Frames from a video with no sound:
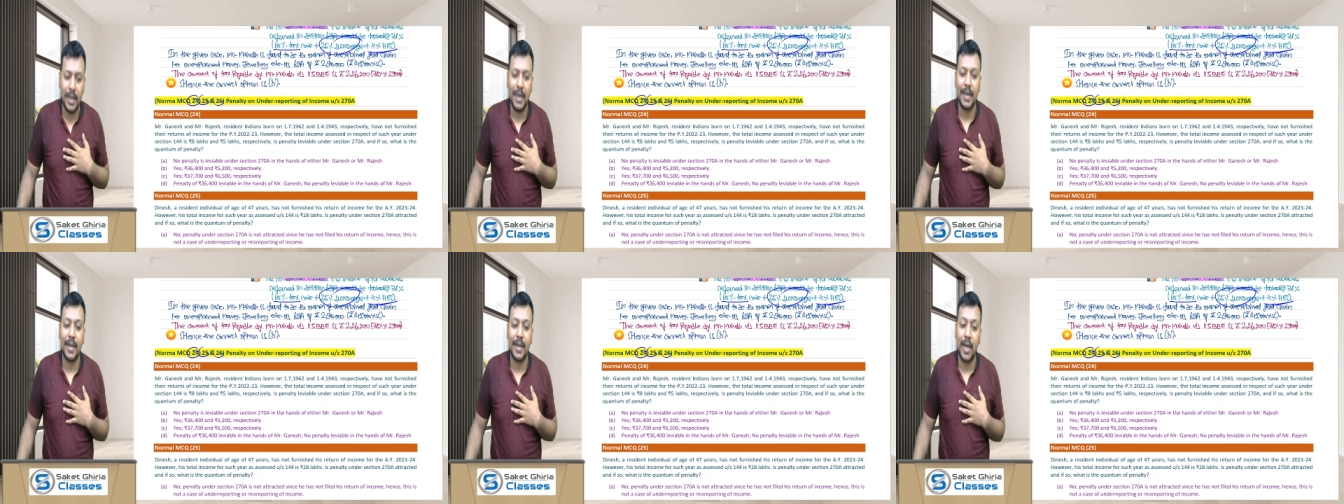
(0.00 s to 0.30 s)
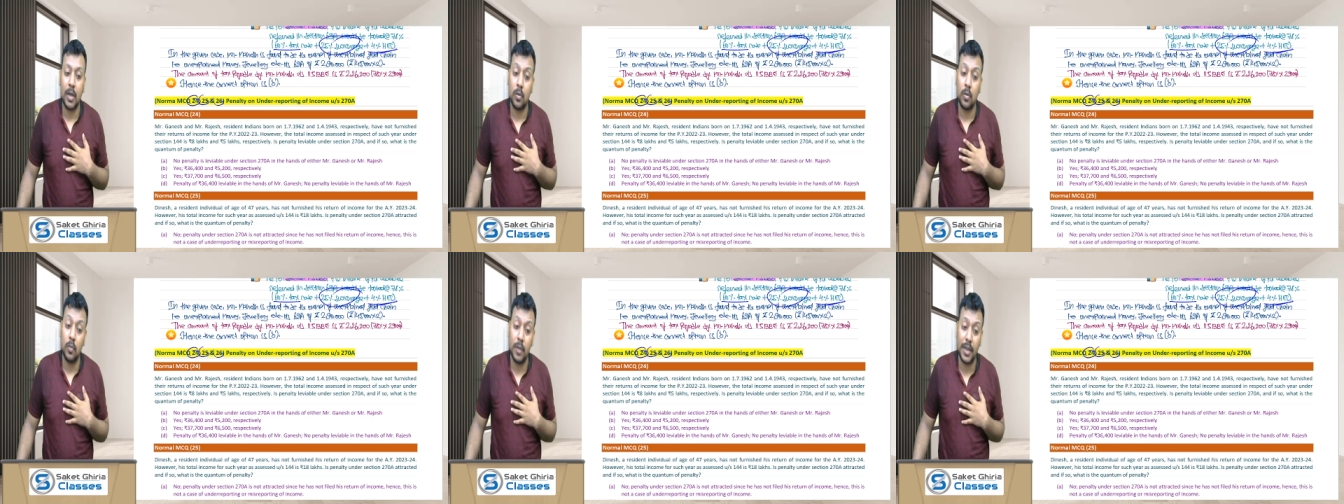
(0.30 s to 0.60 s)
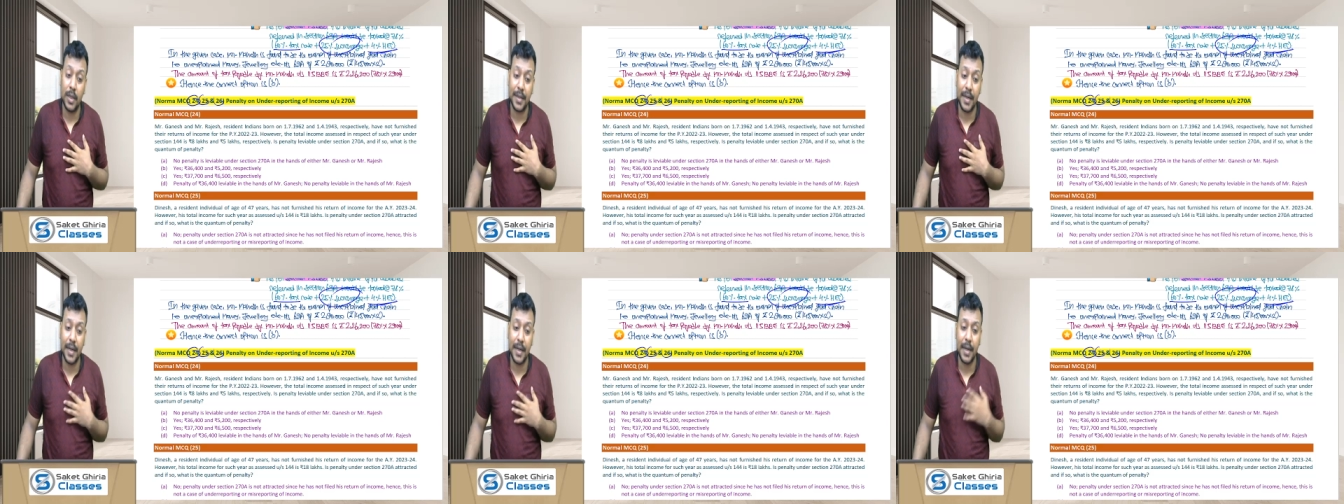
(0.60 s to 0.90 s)

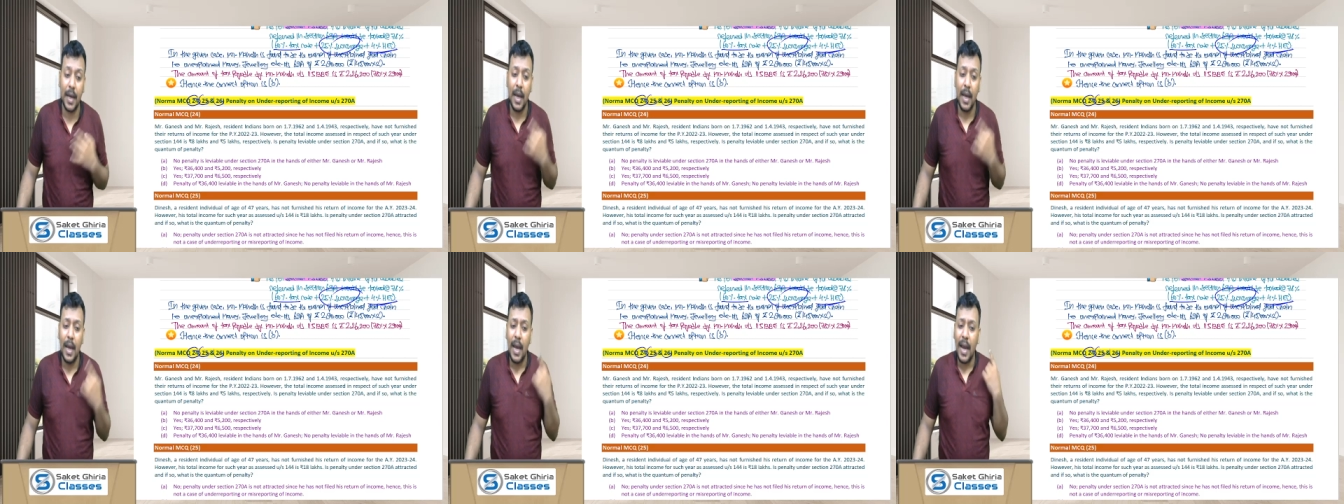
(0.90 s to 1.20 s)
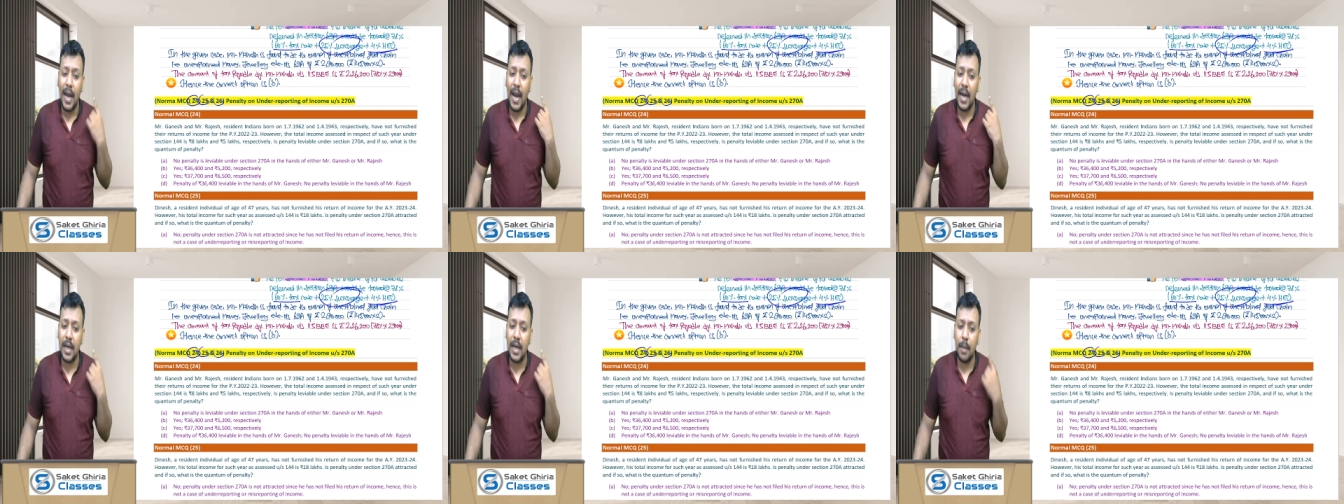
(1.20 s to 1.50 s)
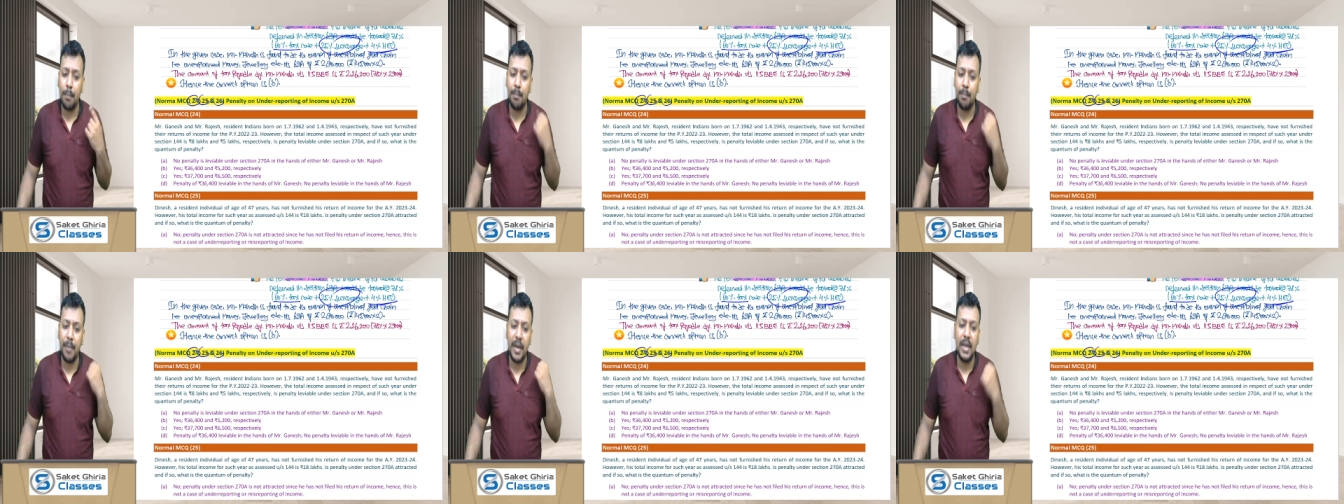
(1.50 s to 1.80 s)
calculated,
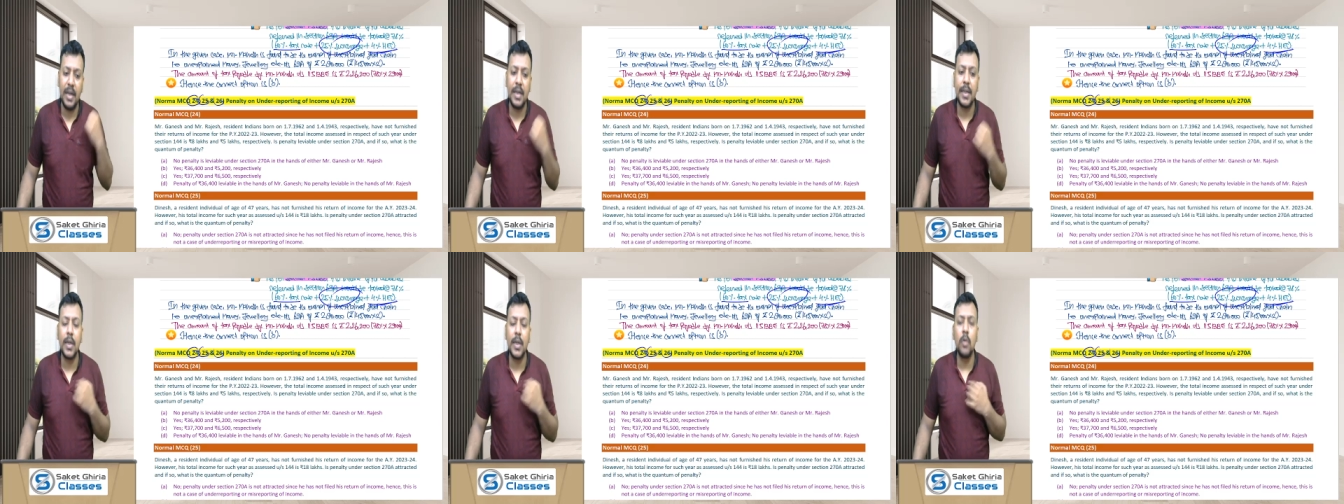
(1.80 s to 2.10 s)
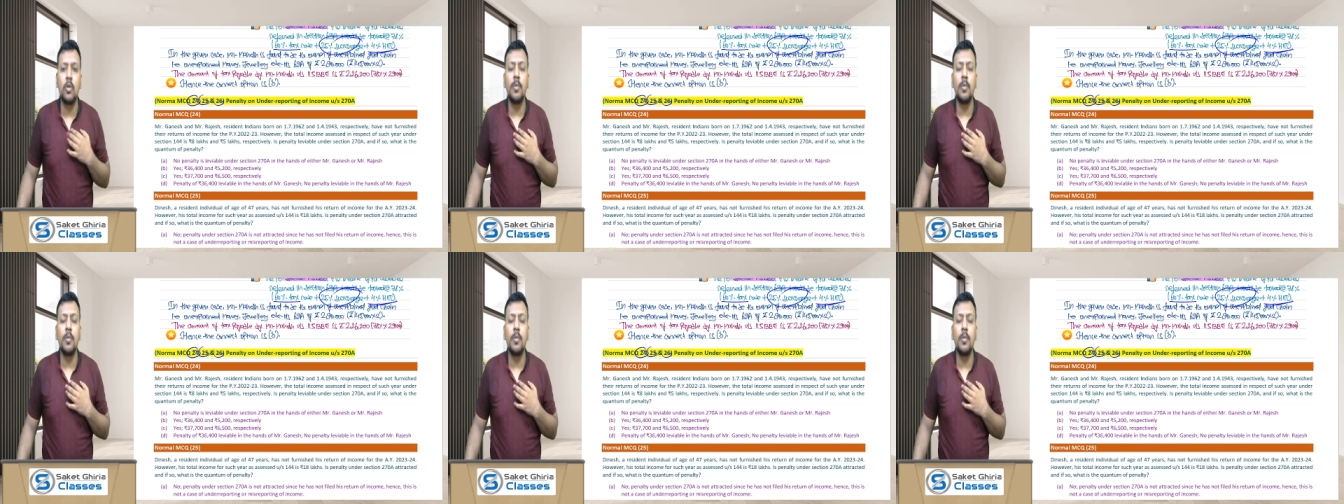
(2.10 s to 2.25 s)
and penalty would